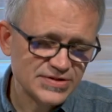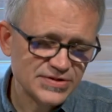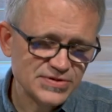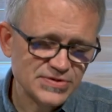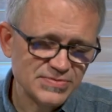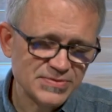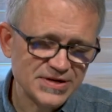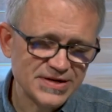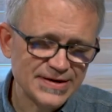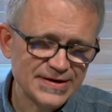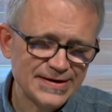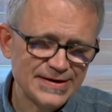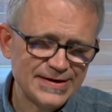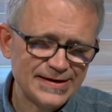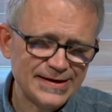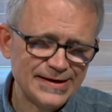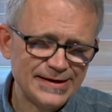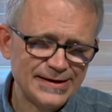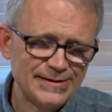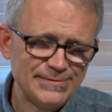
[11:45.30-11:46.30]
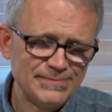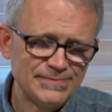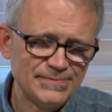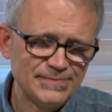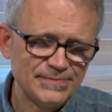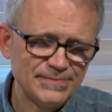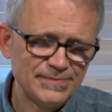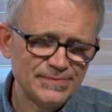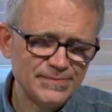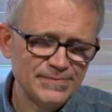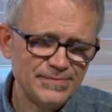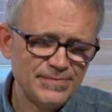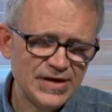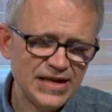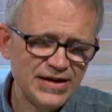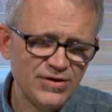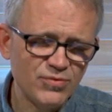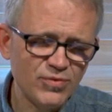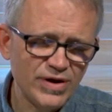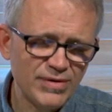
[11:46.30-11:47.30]
men
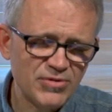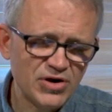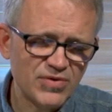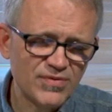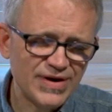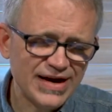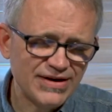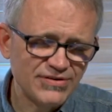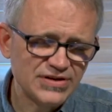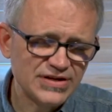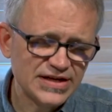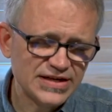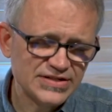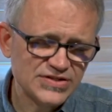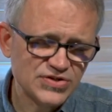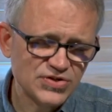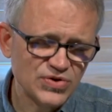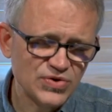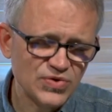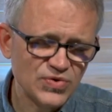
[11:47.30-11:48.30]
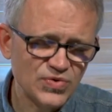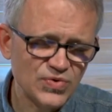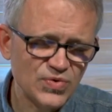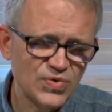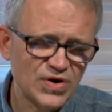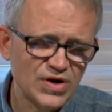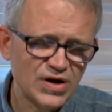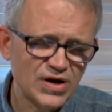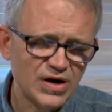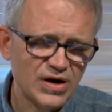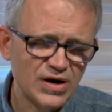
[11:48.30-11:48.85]
and women around us who